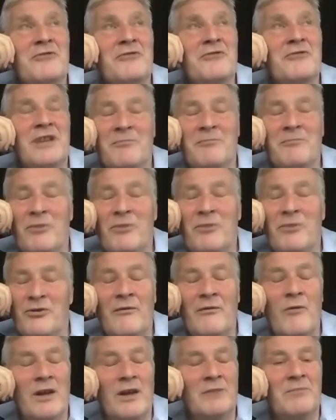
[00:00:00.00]
Union policy
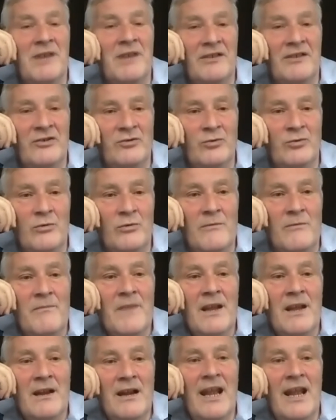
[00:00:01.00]
of one plus two
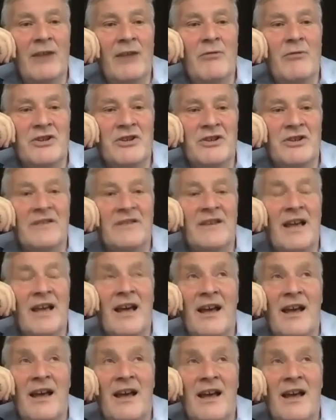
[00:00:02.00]
languages. Mm-hmm.